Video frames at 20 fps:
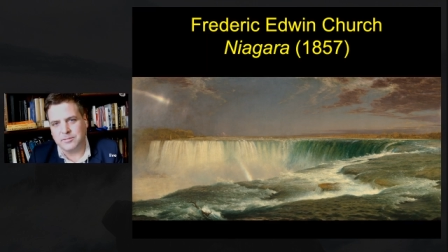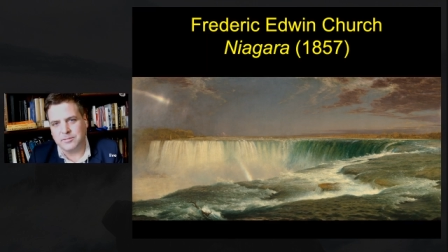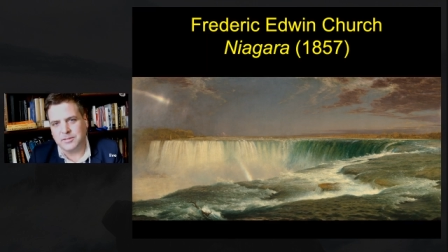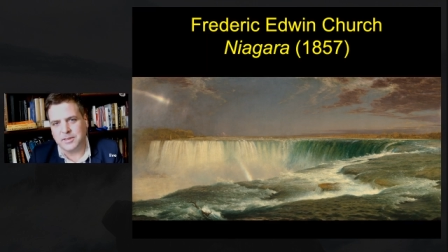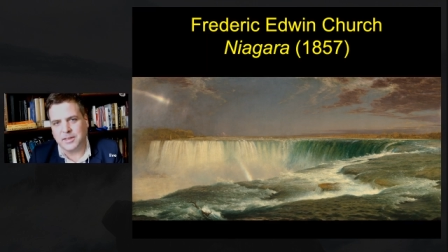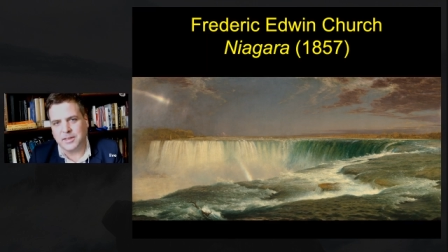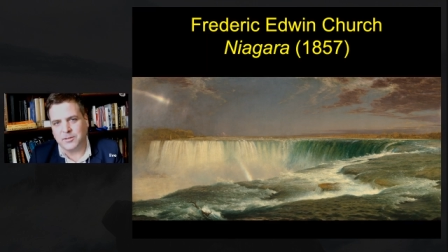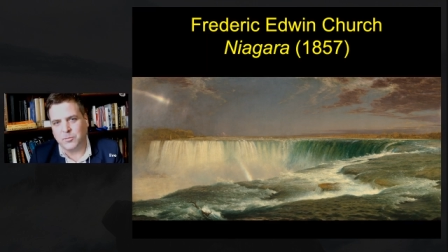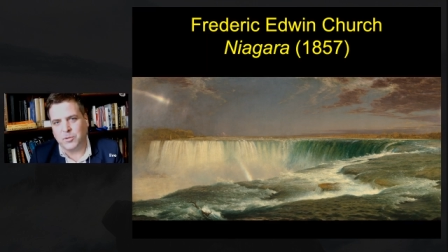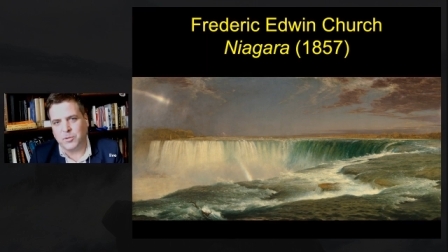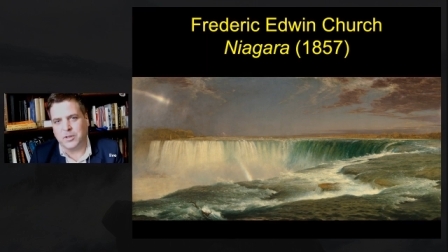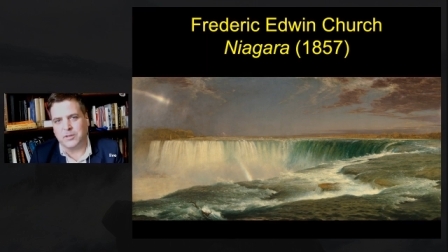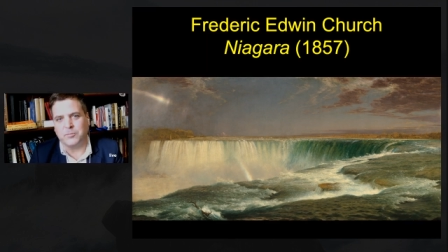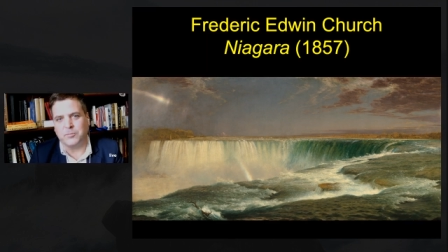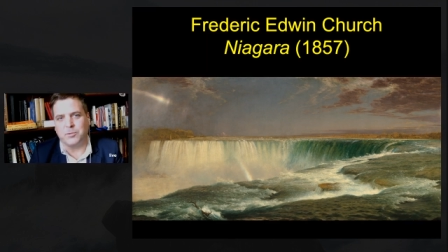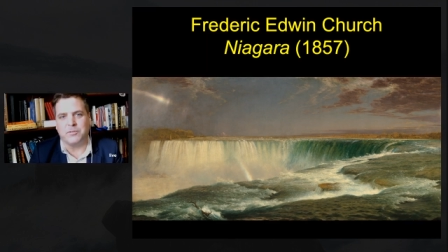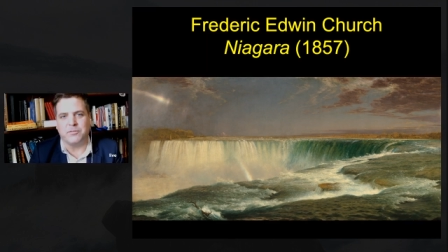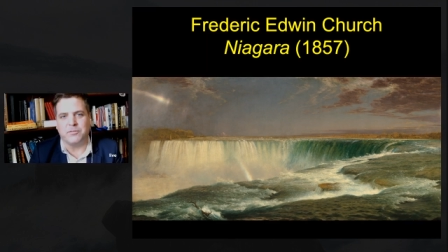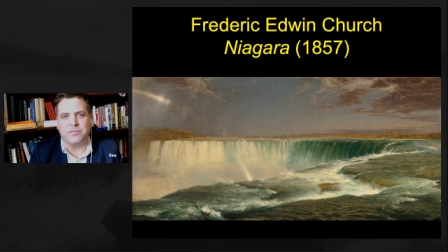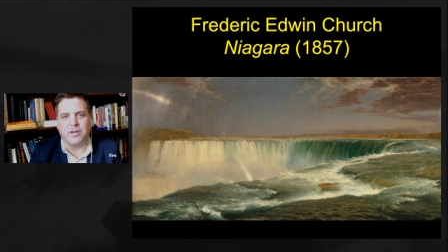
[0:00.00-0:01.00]
than one
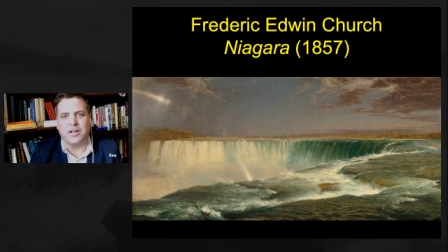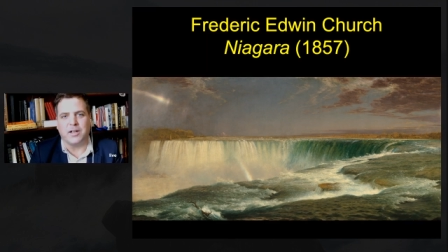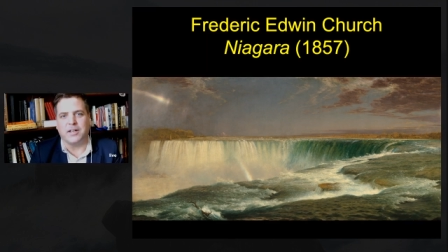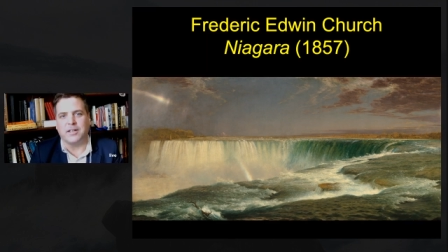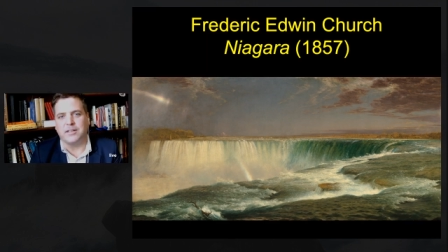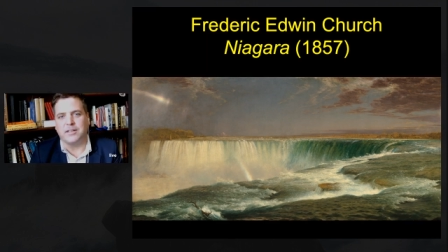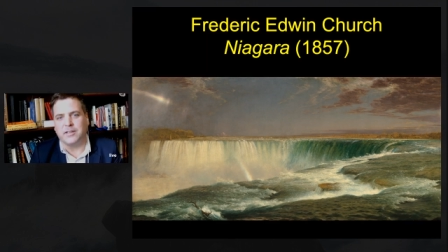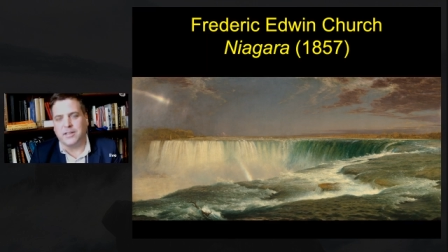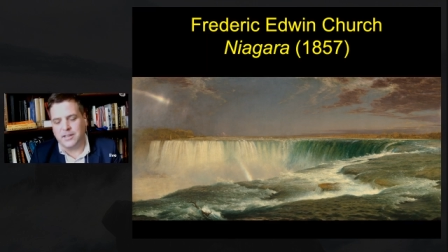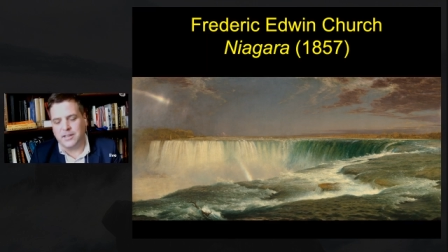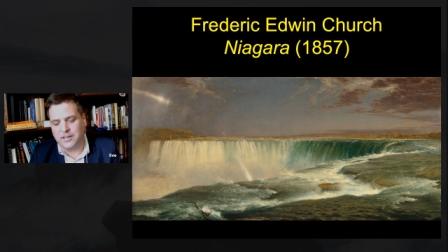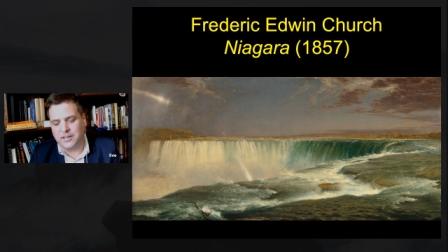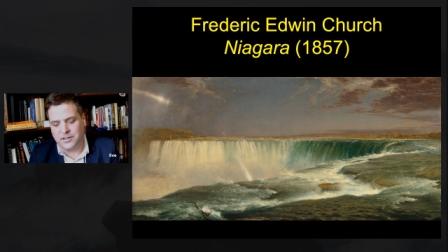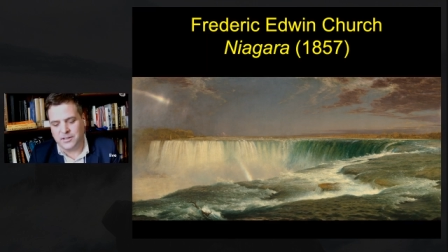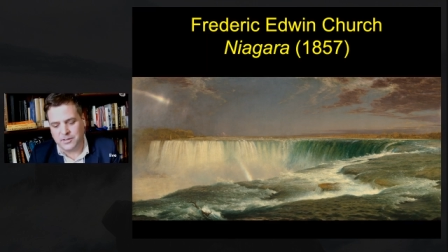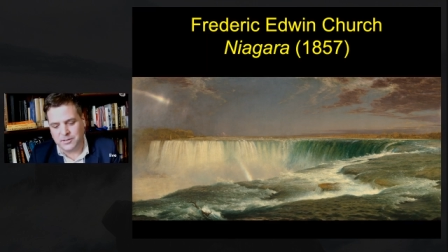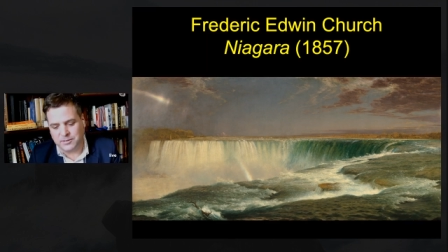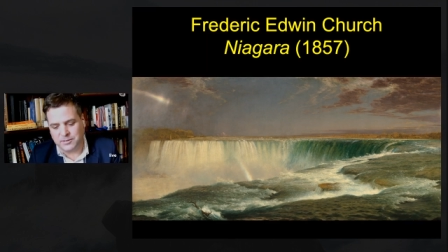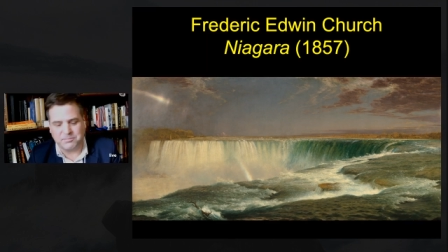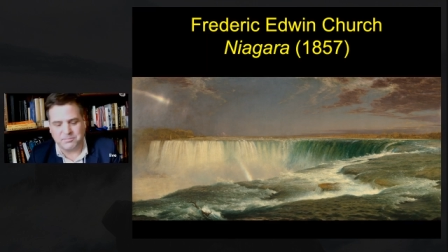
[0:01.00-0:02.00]
would find
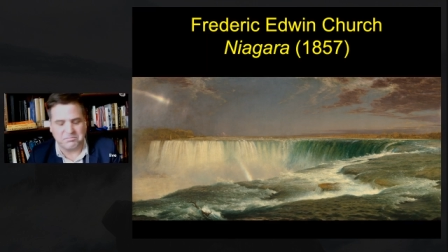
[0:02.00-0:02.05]
in